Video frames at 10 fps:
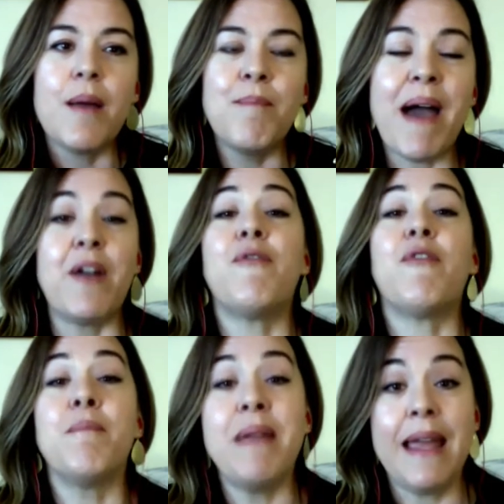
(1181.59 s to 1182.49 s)
better
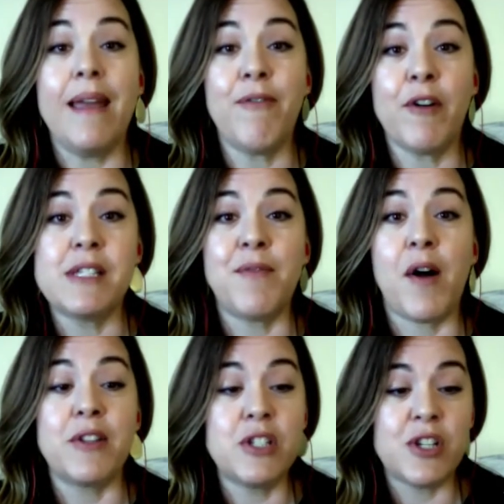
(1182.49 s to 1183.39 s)
for me, first of
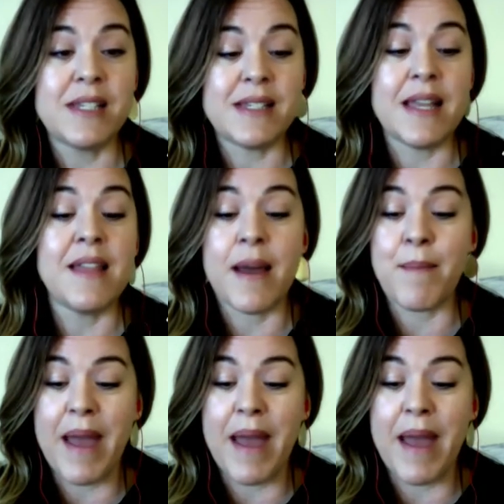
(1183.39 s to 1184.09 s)
all, to just see them